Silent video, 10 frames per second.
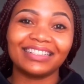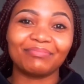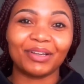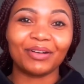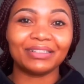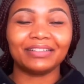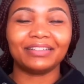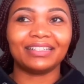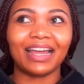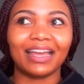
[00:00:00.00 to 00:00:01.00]
because
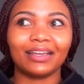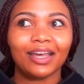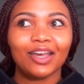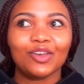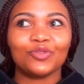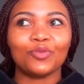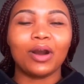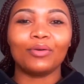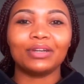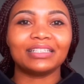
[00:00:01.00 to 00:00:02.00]
it's like you
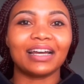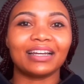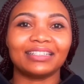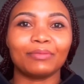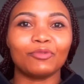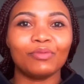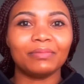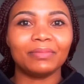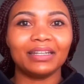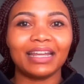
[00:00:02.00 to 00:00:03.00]
are only targeting
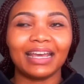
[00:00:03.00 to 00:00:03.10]
women.